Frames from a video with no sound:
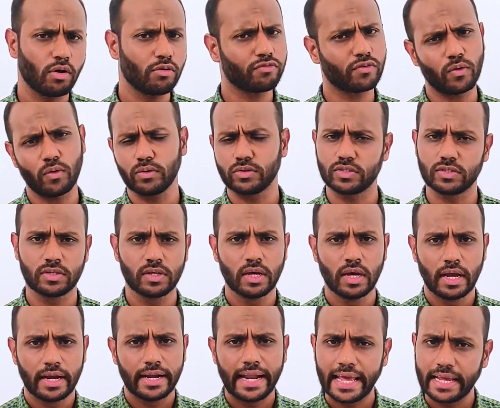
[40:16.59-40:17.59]
Of course,
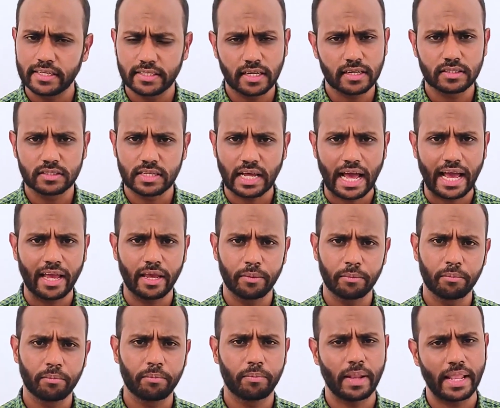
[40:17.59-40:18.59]
date and
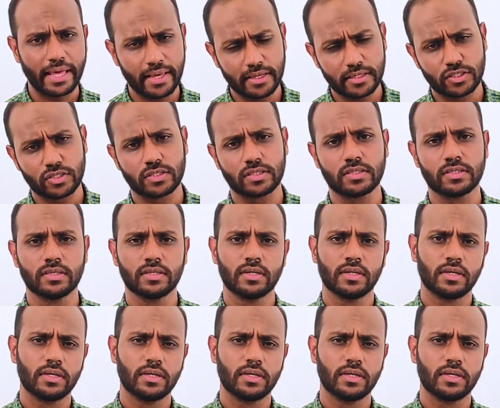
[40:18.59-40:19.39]
time, place,